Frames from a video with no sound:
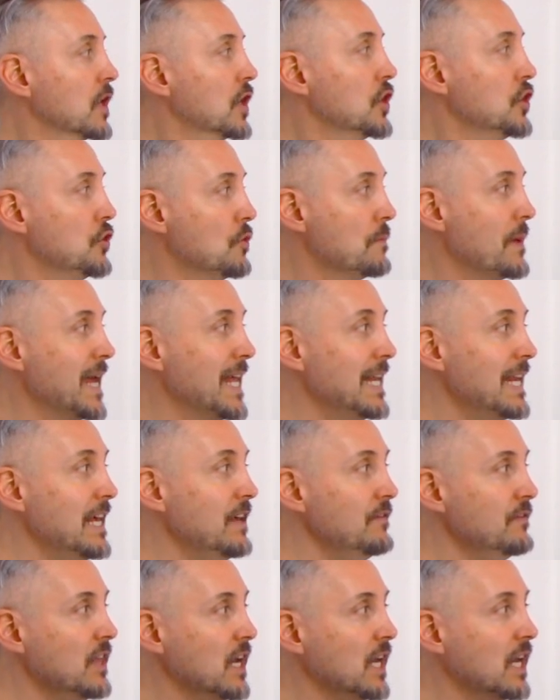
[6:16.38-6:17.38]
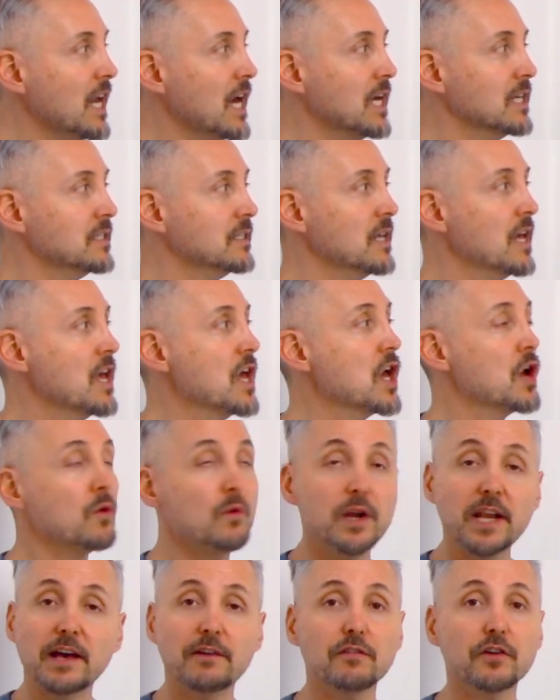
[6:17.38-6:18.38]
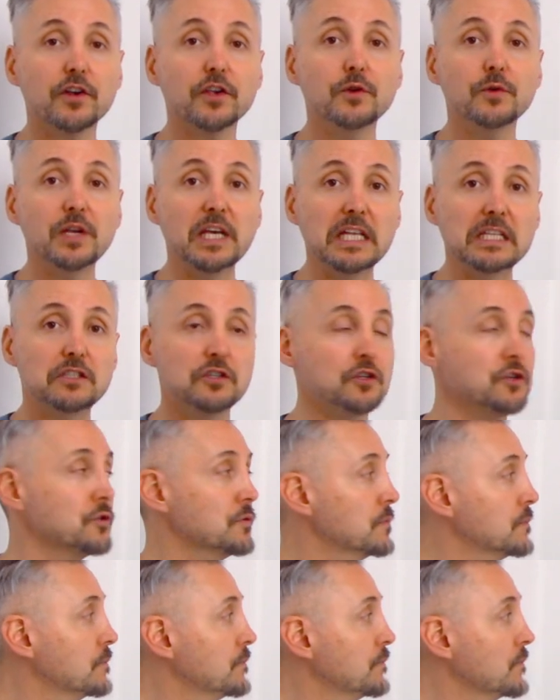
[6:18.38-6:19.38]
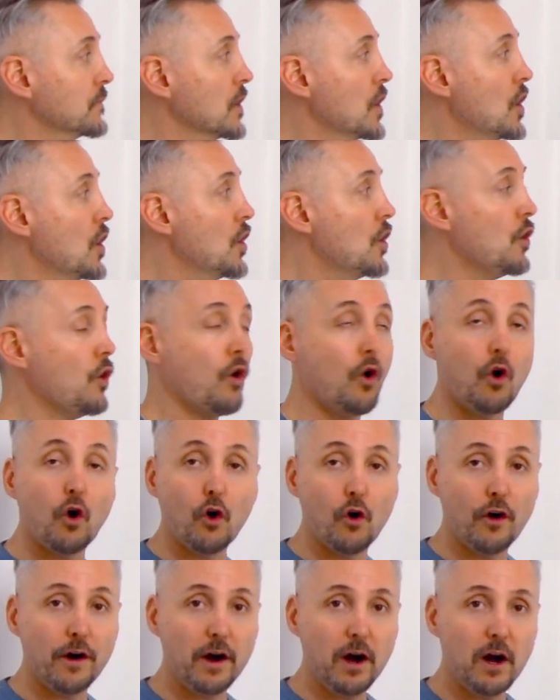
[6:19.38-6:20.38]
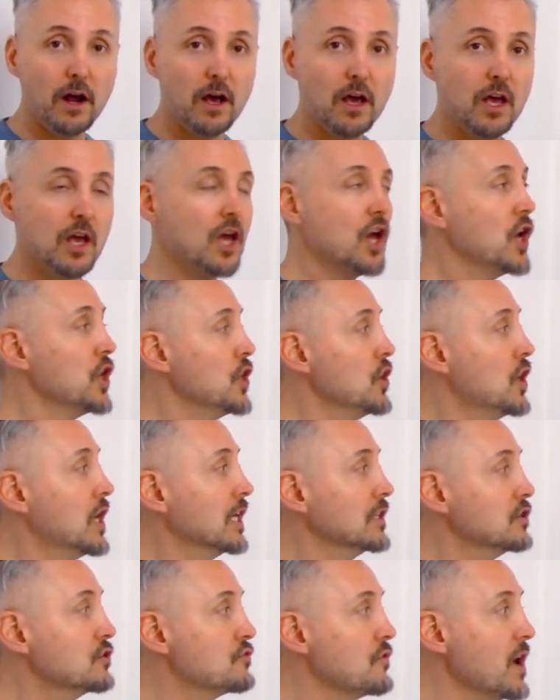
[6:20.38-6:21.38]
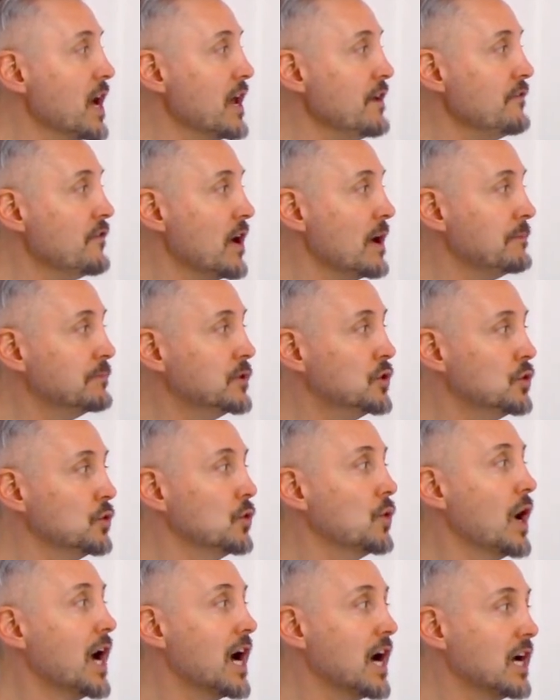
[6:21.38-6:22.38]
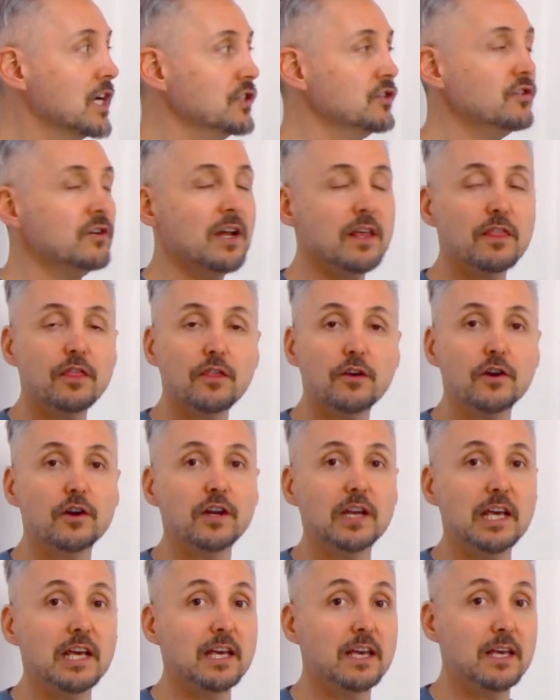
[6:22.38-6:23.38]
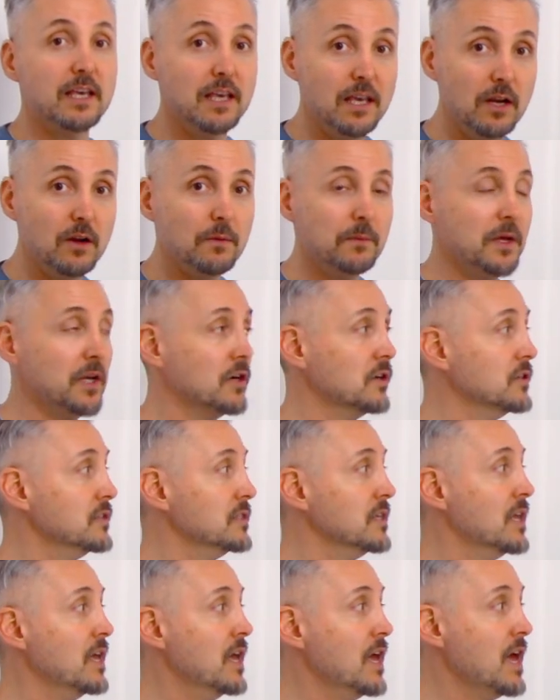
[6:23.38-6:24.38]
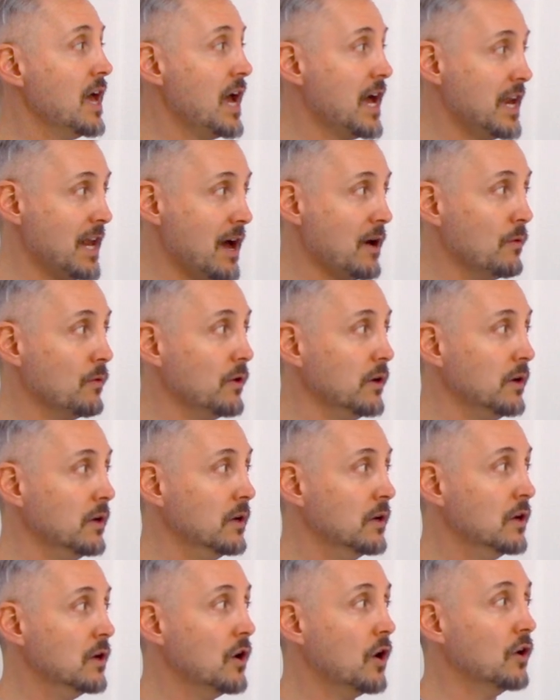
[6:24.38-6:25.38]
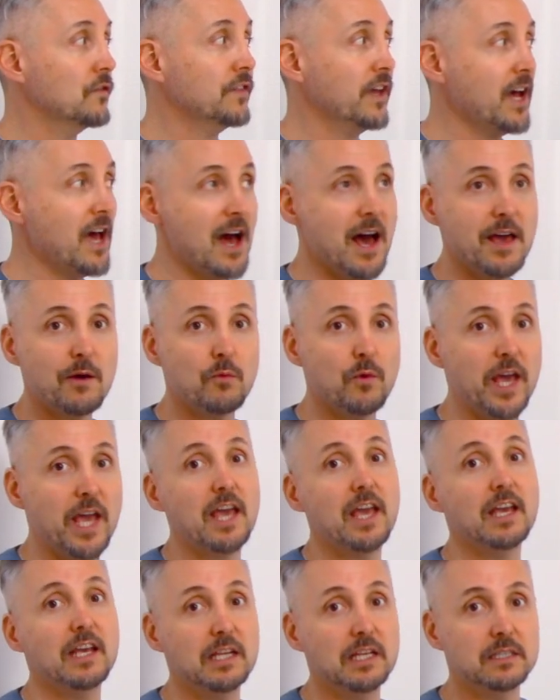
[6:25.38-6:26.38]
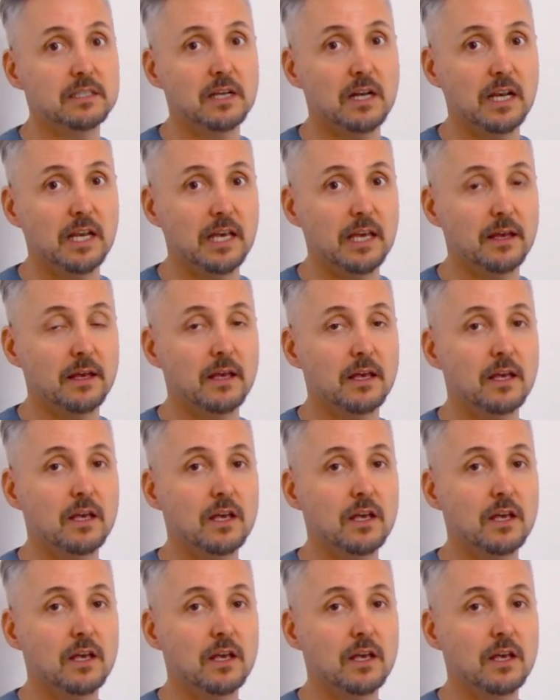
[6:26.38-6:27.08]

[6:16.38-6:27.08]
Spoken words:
You may leave the class whenever you need to. Or you can drive up to 130 kilometers an hour on the highway in Italy.